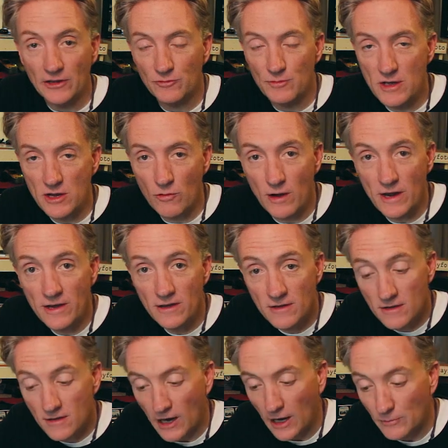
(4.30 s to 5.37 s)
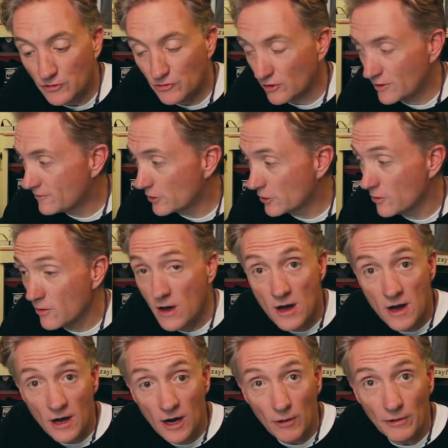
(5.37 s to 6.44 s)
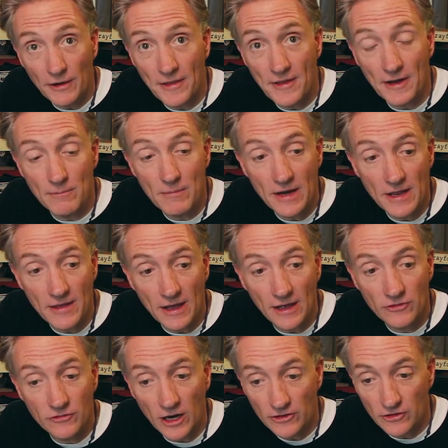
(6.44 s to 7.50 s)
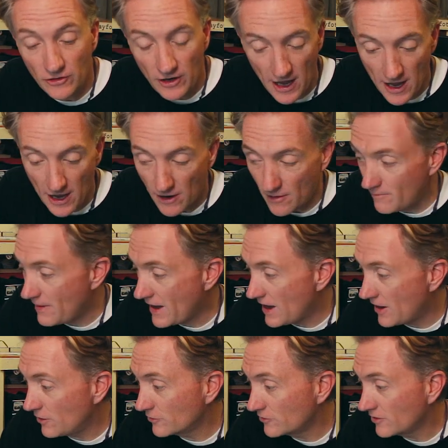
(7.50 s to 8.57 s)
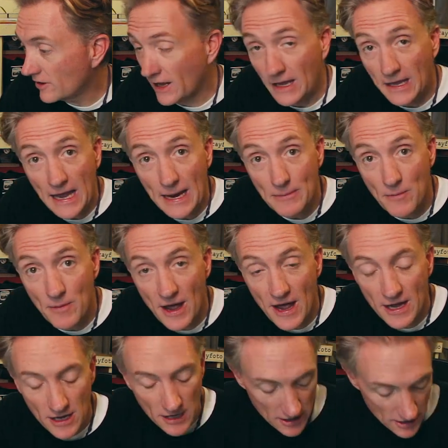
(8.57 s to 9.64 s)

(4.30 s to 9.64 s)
me, Quinn. I'm strayfoto. I want to take a minute and talk today about a camera bag.